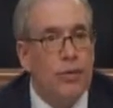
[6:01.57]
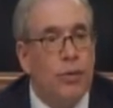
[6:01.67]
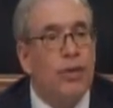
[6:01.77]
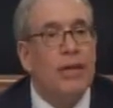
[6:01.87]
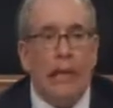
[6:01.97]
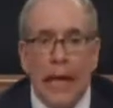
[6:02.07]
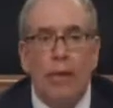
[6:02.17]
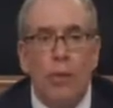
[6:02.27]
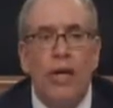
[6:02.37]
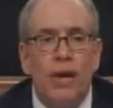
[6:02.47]
So there's a
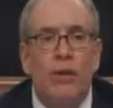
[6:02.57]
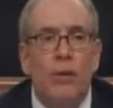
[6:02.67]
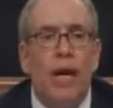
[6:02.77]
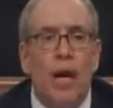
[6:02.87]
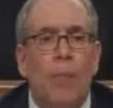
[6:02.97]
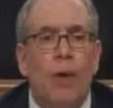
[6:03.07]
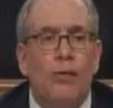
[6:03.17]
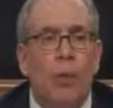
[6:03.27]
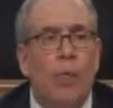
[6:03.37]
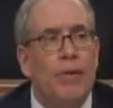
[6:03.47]
lot that we can do to our
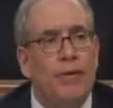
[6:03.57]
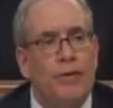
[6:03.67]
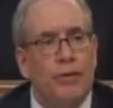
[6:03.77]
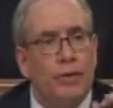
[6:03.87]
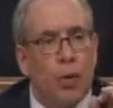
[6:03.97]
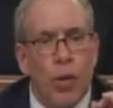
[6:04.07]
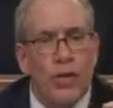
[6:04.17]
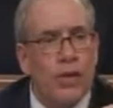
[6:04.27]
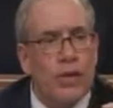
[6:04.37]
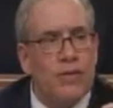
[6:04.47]
small businesses. The
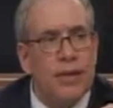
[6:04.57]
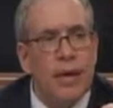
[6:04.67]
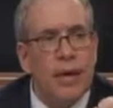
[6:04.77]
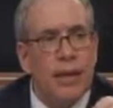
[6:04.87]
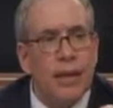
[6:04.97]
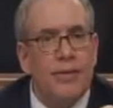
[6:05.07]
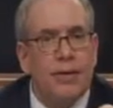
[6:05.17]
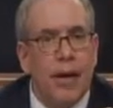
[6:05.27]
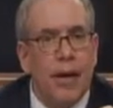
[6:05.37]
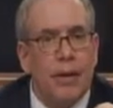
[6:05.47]
question is,
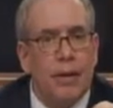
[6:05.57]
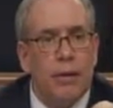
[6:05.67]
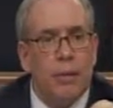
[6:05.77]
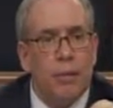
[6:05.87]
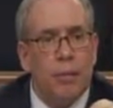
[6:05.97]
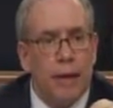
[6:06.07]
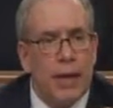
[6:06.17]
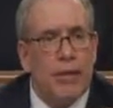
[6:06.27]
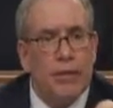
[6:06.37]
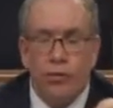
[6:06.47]
let's not
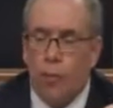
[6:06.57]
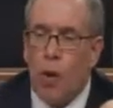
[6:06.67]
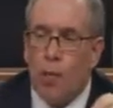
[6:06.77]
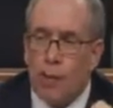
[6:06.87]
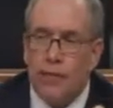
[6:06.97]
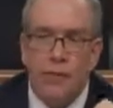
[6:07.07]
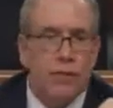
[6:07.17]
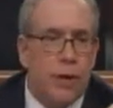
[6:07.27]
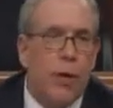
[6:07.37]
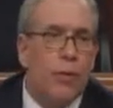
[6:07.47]
pit the small
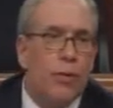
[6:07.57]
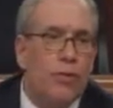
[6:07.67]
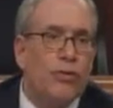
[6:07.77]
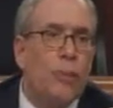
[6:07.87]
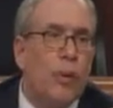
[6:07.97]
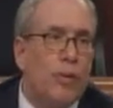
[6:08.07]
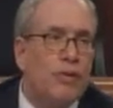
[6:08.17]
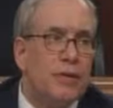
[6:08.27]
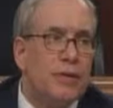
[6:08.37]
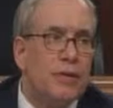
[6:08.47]
business owner and the small
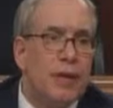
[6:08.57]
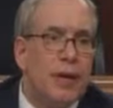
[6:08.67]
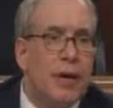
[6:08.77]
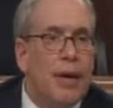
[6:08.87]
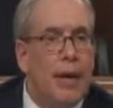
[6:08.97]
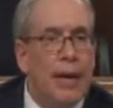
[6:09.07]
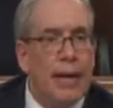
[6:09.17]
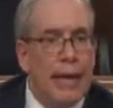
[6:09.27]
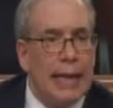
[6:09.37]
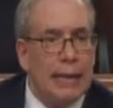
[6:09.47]
business
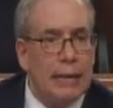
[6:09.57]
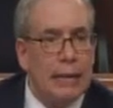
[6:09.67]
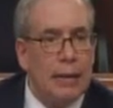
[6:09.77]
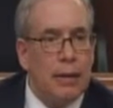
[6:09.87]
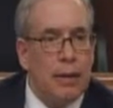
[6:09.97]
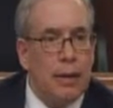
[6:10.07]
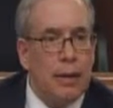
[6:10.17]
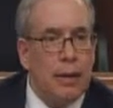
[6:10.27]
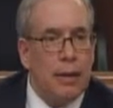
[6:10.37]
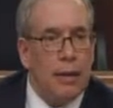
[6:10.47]
against
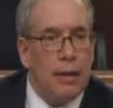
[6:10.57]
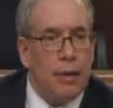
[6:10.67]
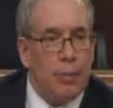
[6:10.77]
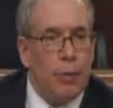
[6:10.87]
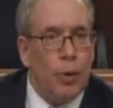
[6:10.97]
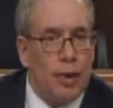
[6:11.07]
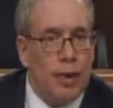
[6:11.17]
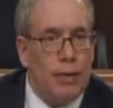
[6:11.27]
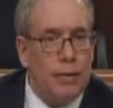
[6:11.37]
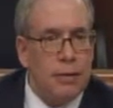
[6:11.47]
their
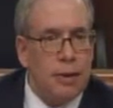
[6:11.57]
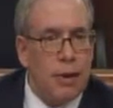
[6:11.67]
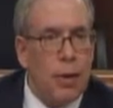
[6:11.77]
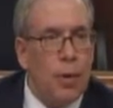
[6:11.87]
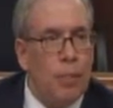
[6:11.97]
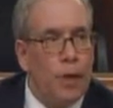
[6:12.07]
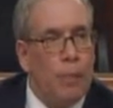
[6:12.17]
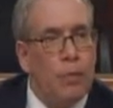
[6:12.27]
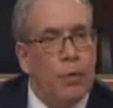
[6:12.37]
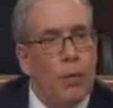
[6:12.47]
employees or
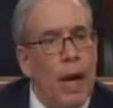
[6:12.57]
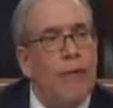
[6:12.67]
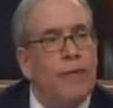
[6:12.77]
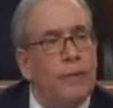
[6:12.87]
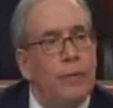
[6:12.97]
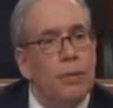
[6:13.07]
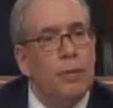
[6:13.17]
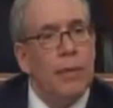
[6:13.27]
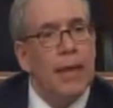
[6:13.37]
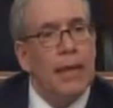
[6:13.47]
people who have to
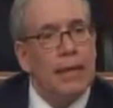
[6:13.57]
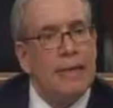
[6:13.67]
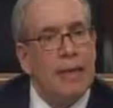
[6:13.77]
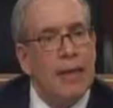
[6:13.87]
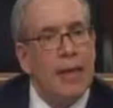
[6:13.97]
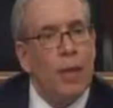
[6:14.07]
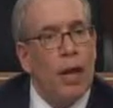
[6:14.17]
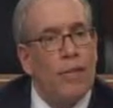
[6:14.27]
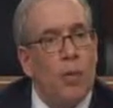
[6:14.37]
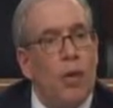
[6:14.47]
make a living and will
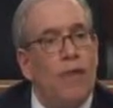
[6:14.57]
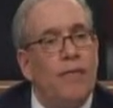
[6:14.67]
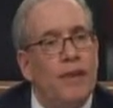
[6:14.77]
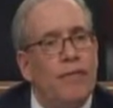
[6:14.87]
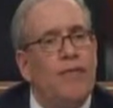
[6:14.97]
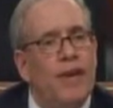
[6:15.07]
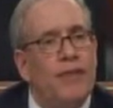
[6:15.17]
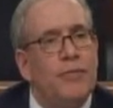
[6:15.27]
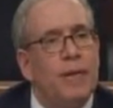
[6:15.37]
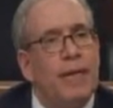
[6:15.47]
have more of an
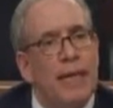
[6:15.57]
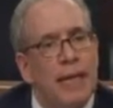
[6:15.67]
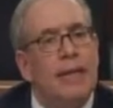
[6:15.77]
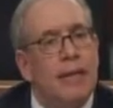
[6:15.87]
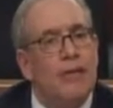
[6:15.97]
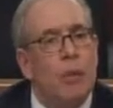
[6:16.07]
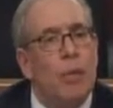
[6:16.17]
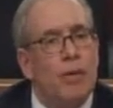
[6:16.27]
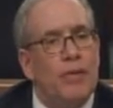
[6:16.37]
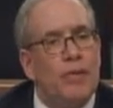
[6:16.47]
investment in that small
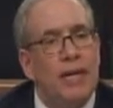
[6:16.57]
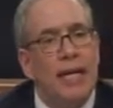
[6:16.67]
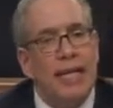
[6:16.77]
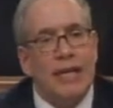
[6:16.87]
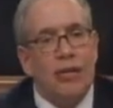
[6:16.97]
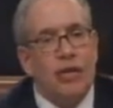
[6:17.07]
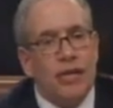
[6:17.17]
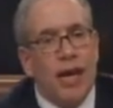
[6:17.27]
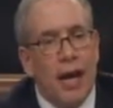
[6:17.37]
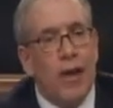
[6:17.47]
business. Let's
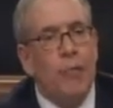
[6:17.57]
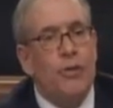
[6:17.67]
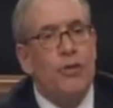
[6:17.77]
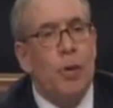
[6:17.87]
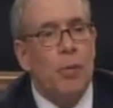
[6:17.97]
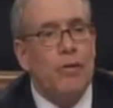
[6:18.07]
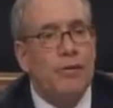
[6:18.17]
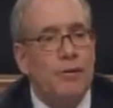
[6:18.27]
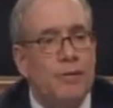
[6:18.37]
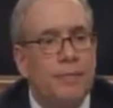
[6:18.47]
just help the small
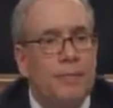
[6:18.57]
business.